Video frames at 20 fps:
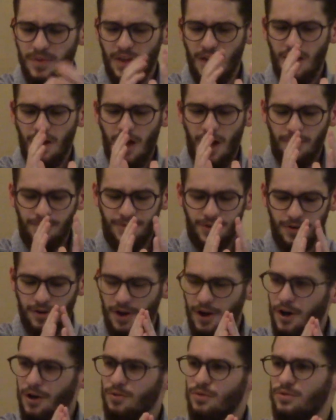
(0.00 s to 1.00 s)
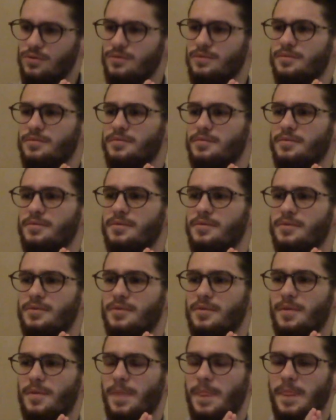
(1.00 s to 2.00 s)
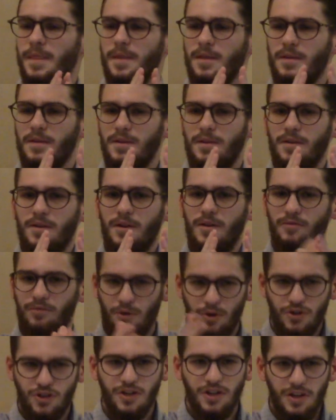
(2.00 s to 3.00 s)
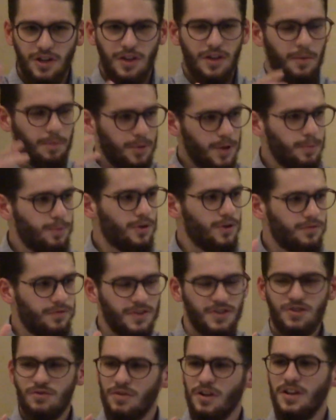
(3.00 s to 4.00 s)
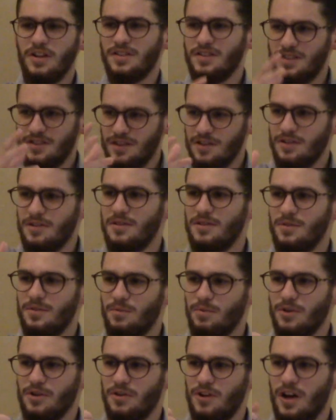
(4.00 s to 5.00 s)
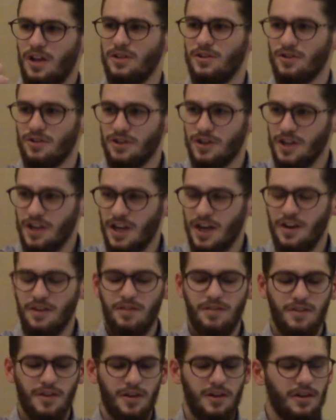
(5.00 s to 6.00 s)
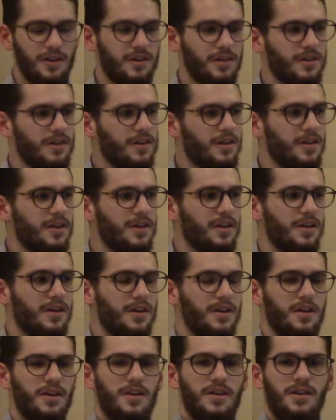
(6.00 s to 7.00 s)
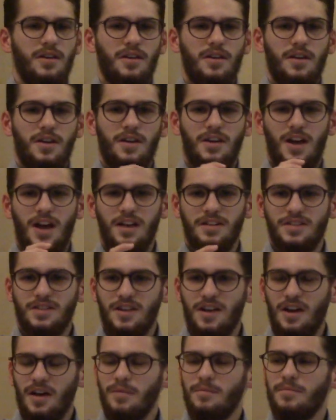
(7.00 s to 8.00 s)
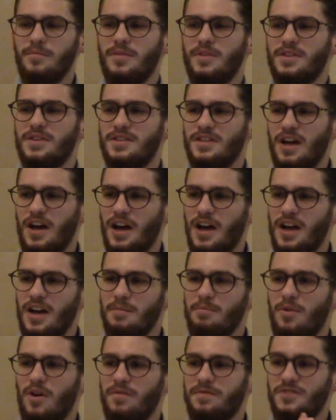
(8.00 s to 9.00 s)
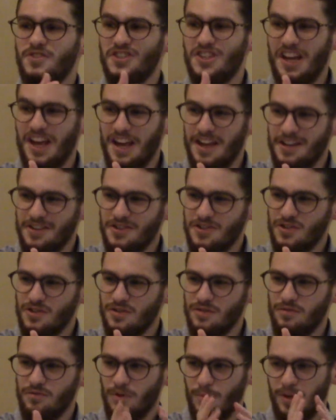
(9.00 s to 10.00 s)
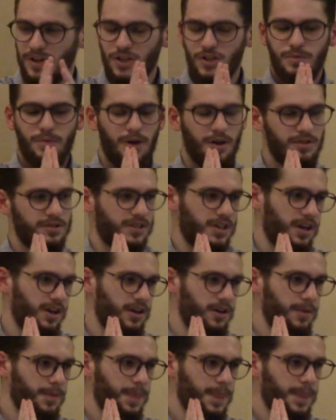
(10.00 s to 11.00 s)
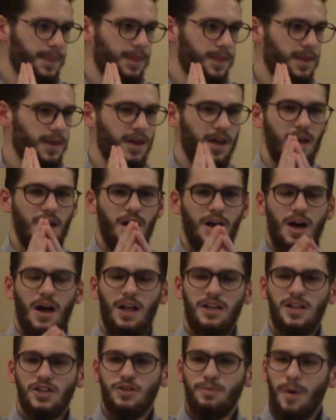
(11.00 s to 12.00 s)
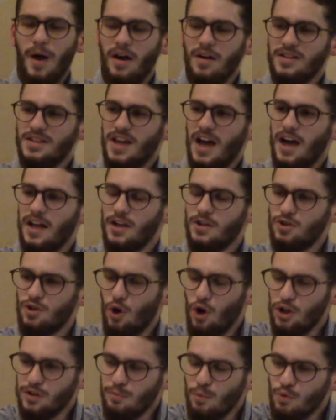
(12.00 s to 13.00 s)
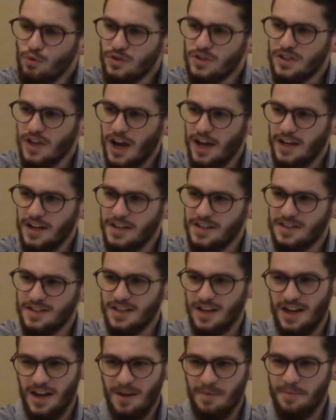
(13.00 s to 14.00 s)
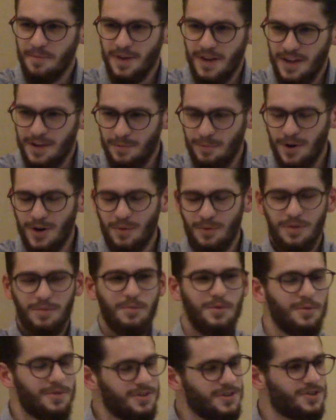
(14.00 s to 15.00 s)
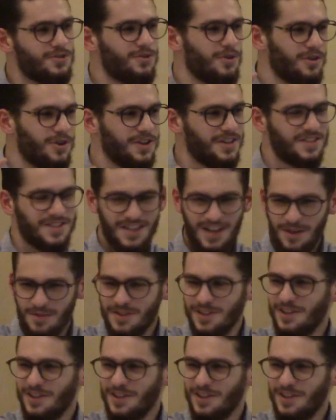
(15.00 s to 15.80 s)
after Qarun, unfortunately the people of Israel still were not learning anything. It has come the time of change from Allah subhanahu wa ta'ala. Allah subhanahu wa ta'ala told Musa alayhi salam, and bear with me with the story, it's going